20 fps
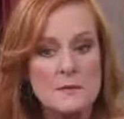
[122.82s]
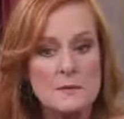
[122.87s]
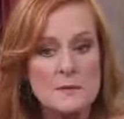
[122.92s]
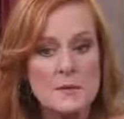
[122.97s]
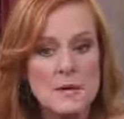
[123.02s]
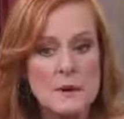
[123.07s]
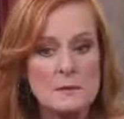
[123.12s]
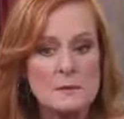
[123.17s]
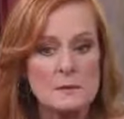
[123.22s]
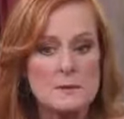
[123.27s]
from a
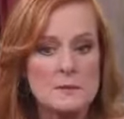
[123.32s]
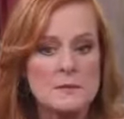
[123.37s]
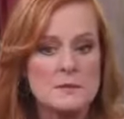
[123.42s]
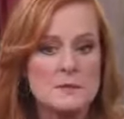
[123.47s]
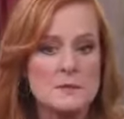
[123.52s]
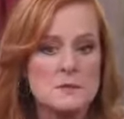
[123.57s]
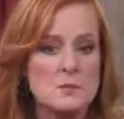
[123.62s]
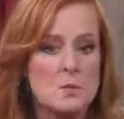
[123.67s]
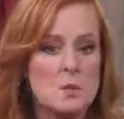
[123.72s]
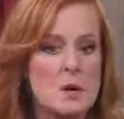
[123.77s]
couple
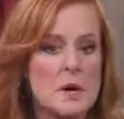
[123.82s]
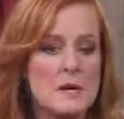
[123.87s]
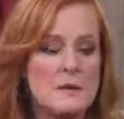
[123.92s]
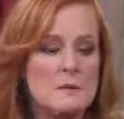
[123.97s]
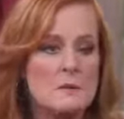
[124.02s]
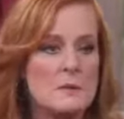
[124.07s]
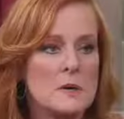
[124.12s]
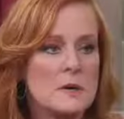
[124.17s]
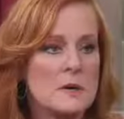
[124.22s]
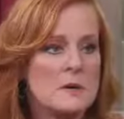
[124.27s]
places.
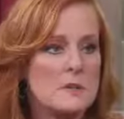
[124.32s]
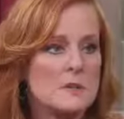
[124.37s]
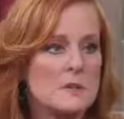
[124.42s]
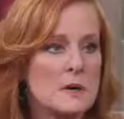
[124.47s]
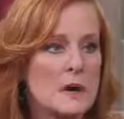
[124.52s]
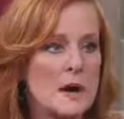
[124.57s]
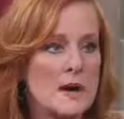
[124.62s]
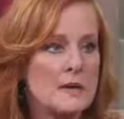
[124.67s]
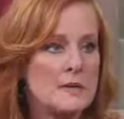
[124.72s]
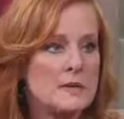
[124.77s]
One was
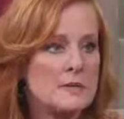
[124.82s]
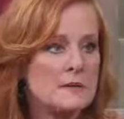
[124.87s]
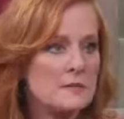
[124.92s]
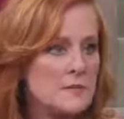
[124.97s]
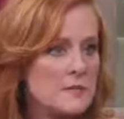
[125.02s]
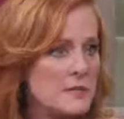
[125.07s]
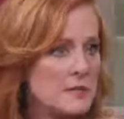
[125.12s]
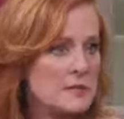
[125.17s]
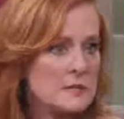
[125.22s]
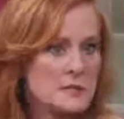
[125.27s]
I didn't
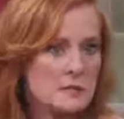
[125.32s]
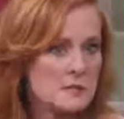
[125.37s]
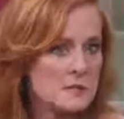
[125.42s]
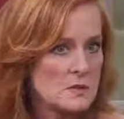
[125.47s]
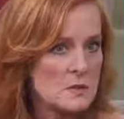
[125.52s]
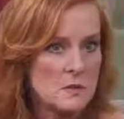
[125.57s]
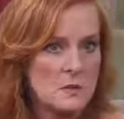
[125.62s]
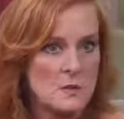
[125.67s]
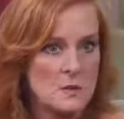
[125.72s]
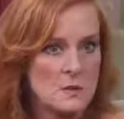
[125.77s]
fit into
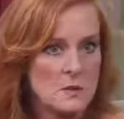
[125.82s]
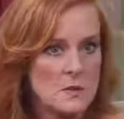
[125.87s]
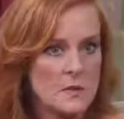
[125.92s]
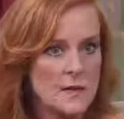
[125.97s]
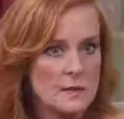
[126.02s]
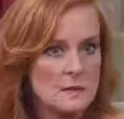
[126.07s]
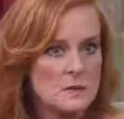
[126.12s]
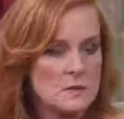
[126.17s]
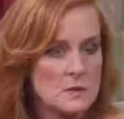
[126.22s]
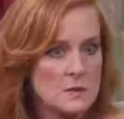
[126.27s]
school,
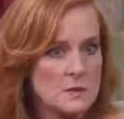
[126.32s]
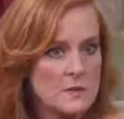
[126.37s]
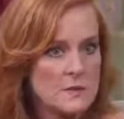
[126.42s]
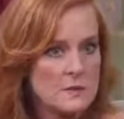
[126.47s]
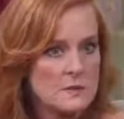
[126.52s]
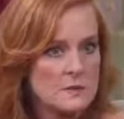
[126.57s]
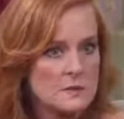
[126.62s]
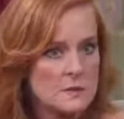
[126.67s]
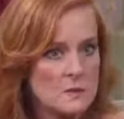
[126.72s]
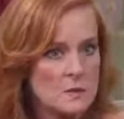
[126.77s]
and I was only
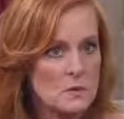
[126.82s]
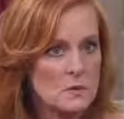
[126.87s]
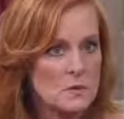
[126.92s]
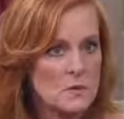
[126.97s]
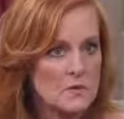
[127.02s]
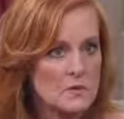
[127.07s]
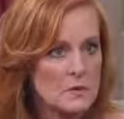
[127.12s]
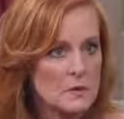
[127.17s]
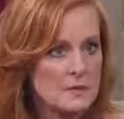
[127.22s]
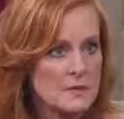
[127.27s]
in school
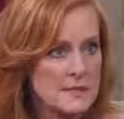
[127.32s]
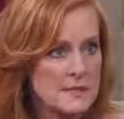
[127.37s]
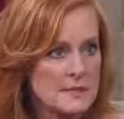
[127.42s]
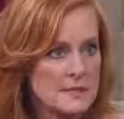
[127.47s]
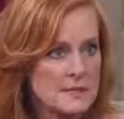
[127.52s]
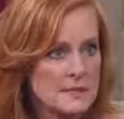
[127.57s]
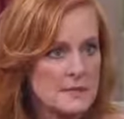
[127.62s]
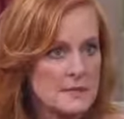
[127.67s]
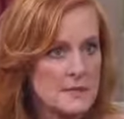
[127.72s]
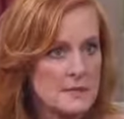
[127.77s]
a few
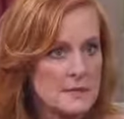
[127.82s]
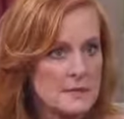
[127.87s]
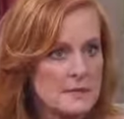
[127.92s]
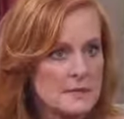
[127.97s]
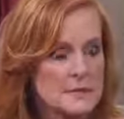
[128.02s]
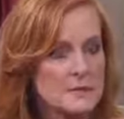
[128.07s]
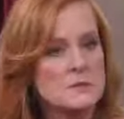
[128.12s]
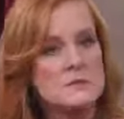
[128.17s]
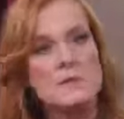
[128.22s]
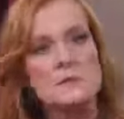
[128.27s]
months a year.
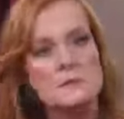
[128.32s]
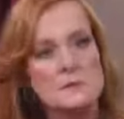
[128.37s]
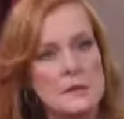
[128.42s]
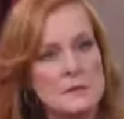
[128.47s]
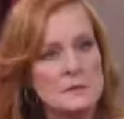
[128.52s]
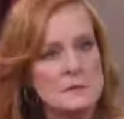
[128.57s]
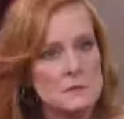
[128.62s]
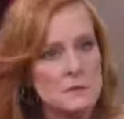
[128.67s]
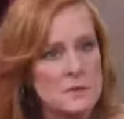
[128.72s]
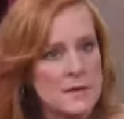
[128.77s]
So
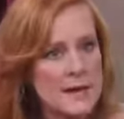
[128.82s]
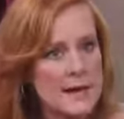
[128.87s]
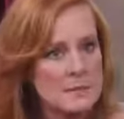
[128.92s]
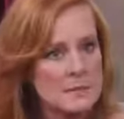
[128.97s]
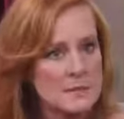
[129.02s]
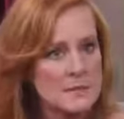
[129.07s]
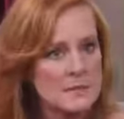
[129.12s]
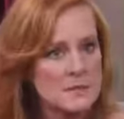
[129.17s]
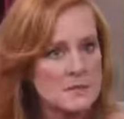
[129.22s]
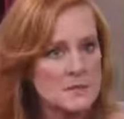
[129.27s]
sometimes it would
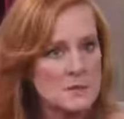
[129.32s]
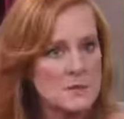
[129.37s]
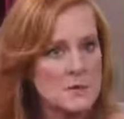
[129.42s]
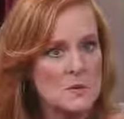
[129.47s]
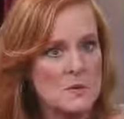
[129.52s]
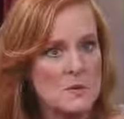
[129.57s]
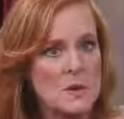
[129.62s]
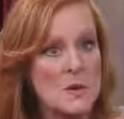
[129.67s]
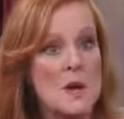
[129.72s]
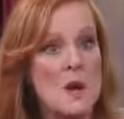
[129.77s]
happen at
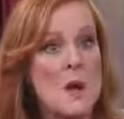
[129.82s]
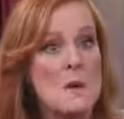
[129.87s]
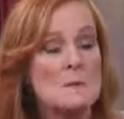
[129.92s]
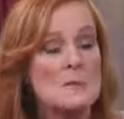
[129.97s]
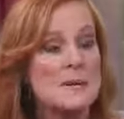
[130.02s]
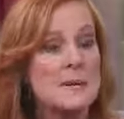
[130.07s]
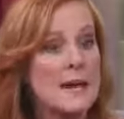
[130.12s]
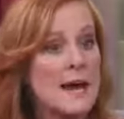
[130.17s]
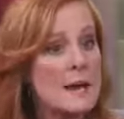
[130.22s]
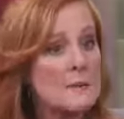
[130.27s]
school.
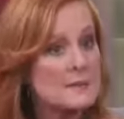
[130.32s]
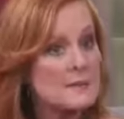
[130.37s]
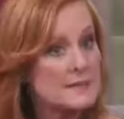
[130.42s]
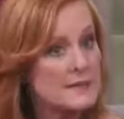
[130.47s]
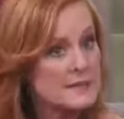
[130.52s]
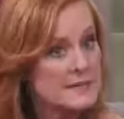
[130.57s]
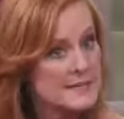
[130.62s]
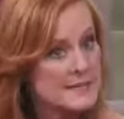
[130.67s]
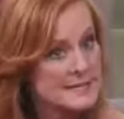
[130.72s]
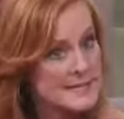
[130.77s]
But it happened
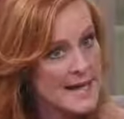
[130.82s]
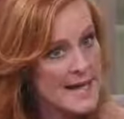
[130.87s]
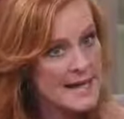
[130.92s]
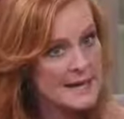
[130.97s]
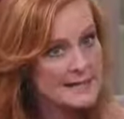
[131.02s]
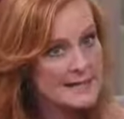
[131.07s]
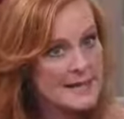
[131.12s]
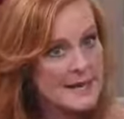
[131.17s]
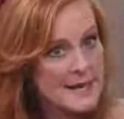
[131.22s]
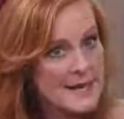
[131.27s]
on the
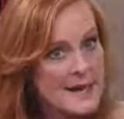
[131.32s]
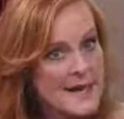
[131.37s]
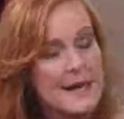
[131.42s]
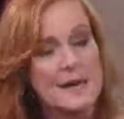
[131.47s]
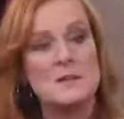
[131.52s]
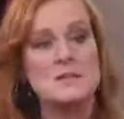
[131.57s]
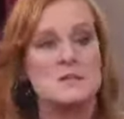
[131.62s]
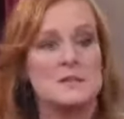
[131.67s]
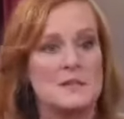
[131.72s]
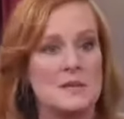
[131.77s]
set,
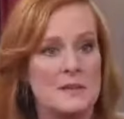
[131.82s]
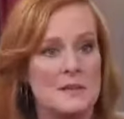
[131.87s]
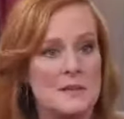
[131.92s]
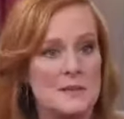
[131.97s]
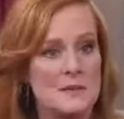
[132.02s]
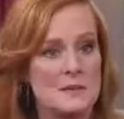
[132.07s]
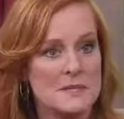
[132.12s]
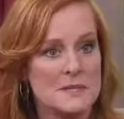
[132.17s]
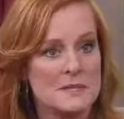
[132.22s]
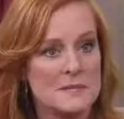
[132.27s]
actually.
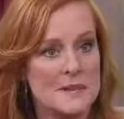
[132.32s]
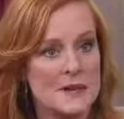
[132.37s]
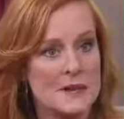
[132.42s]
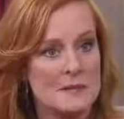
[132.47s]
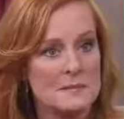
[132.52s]
There was